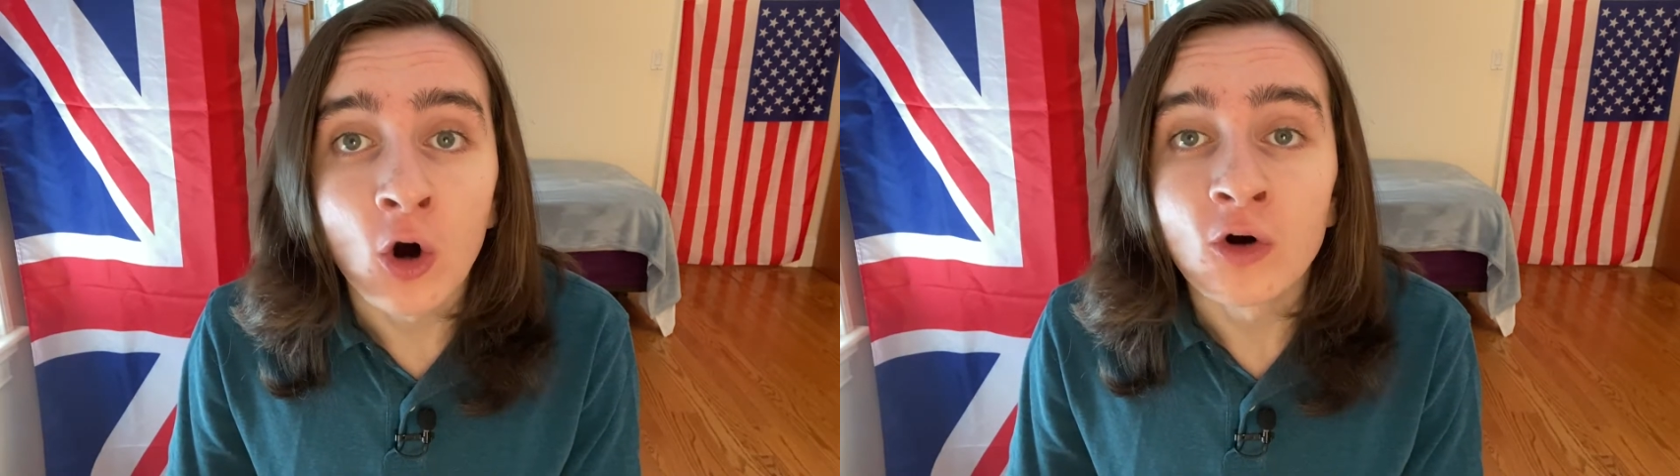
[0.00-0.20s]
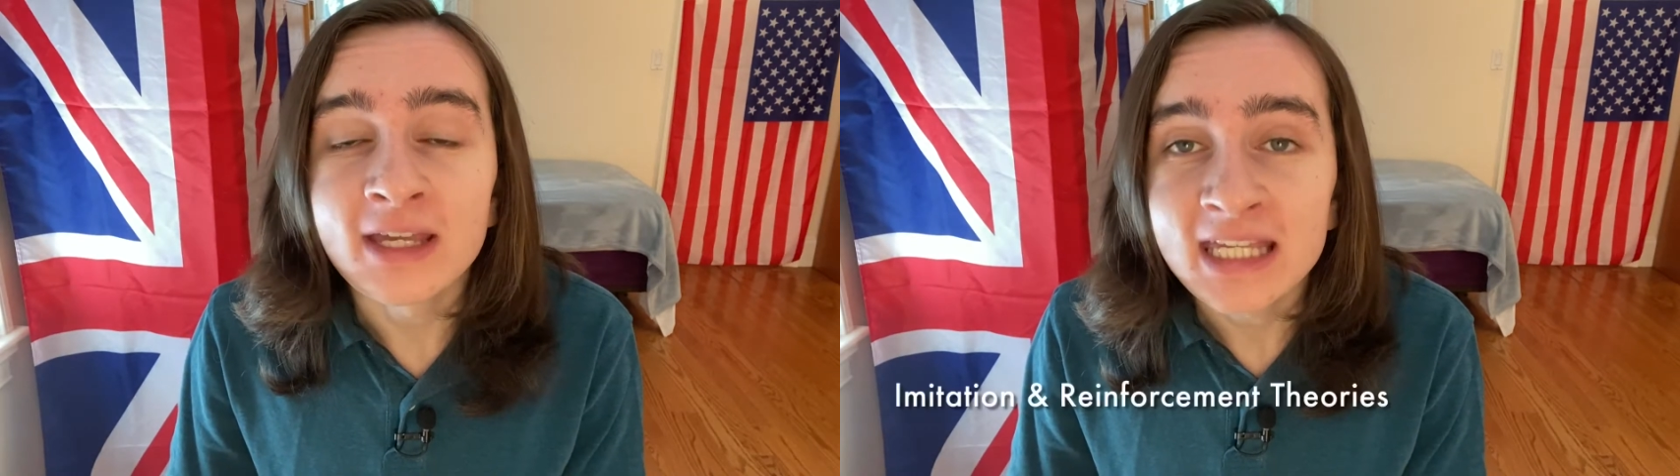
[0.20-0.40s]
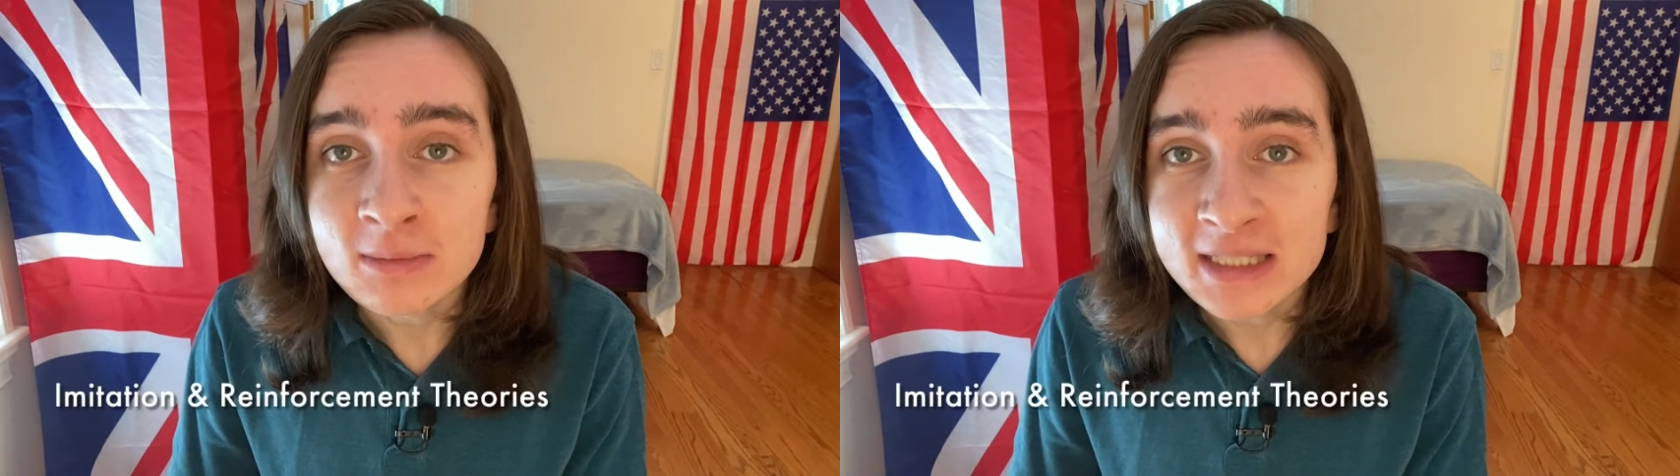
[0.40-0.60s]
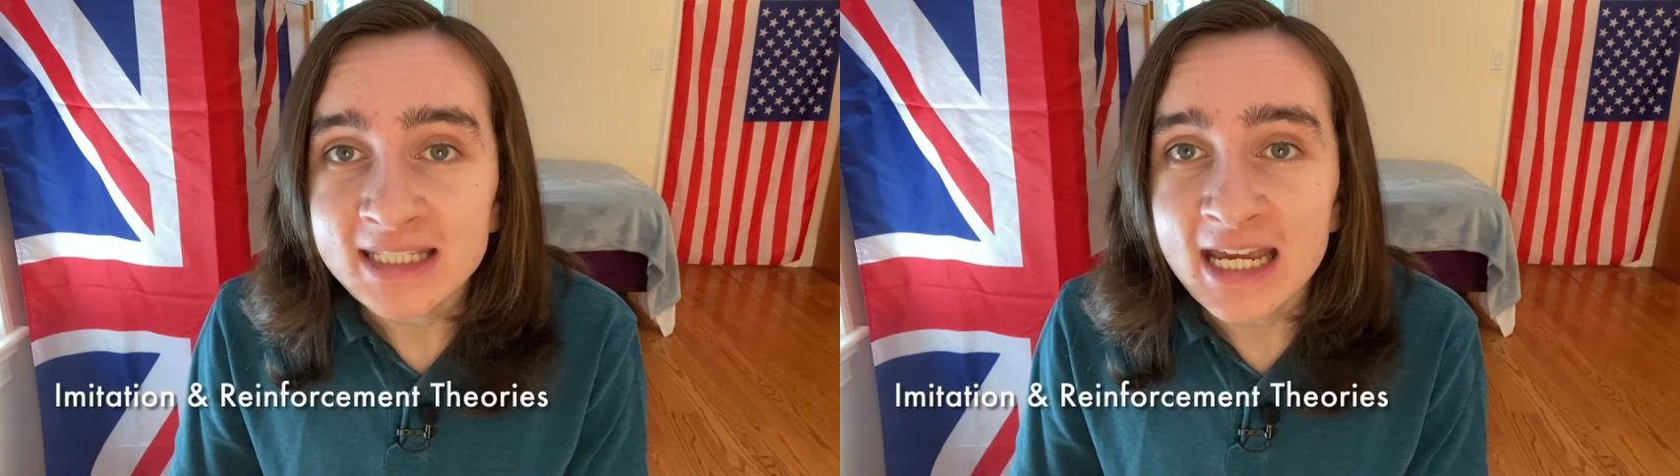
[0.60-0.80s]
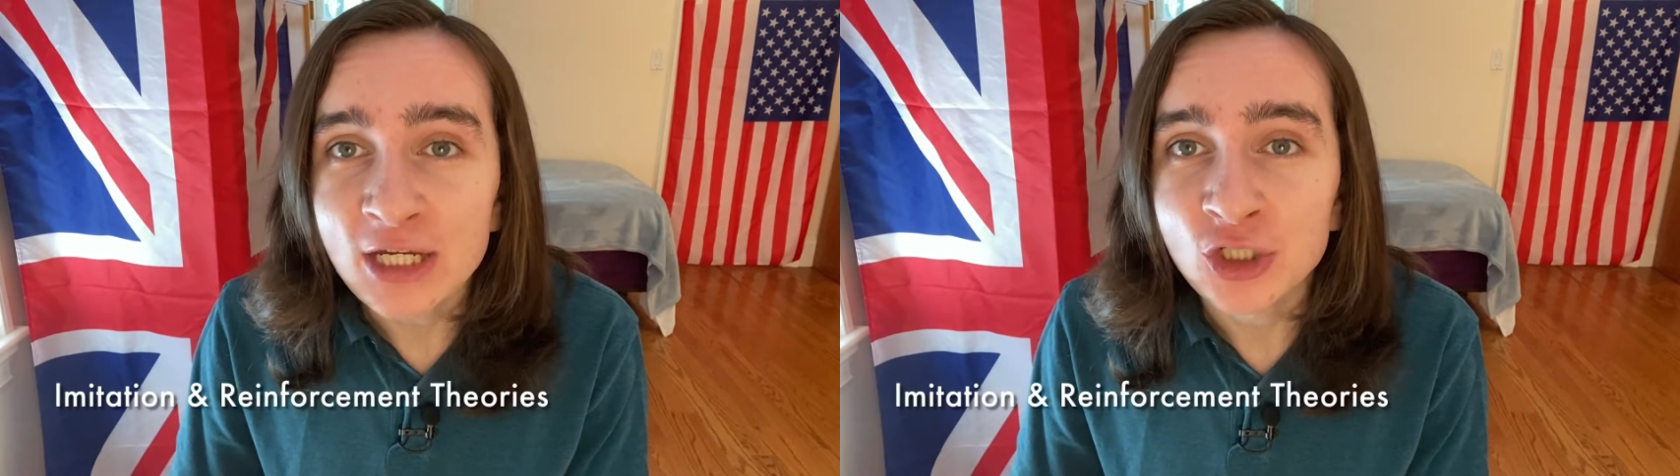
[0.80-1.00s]
are
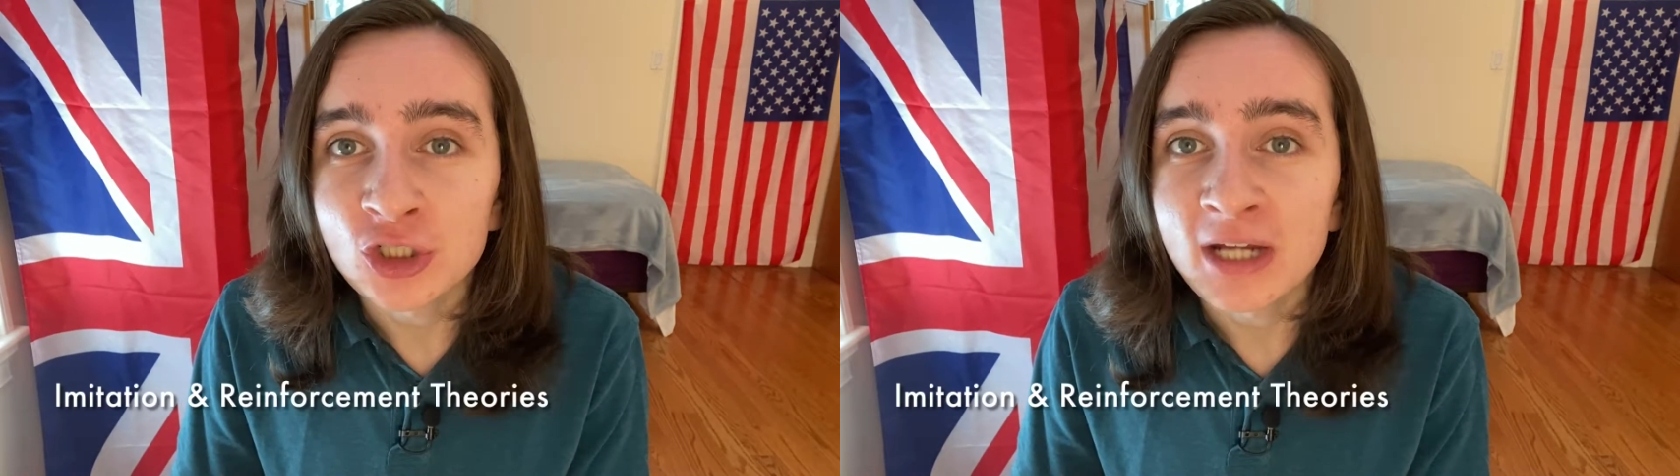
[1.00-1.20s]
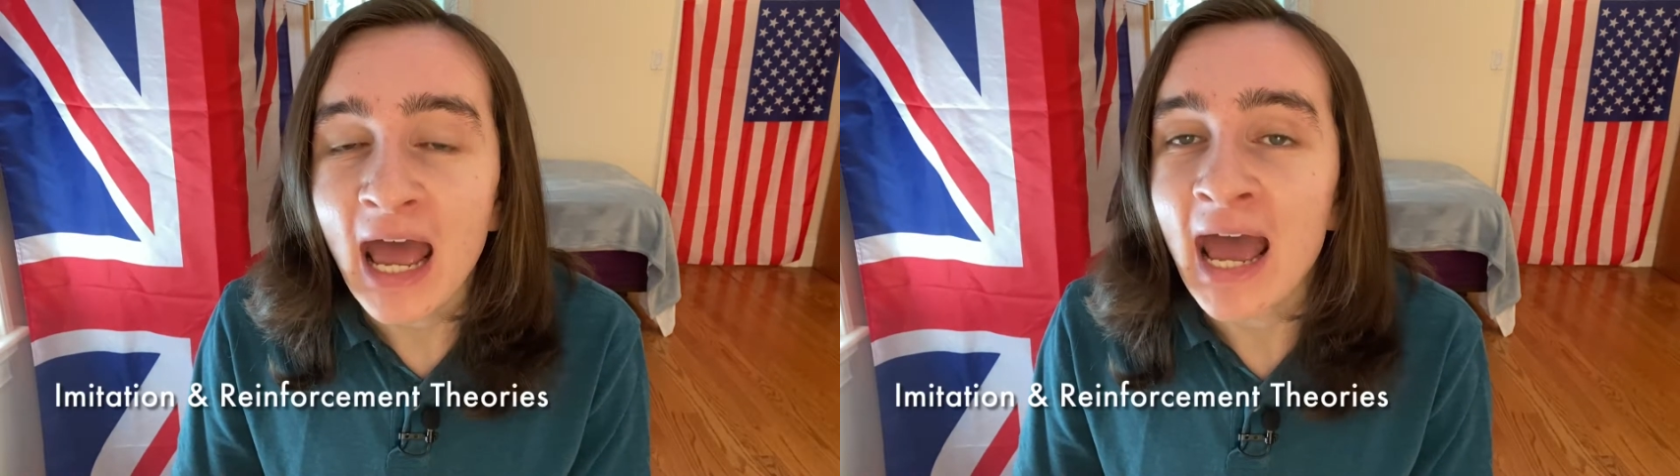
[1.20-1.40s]
imitation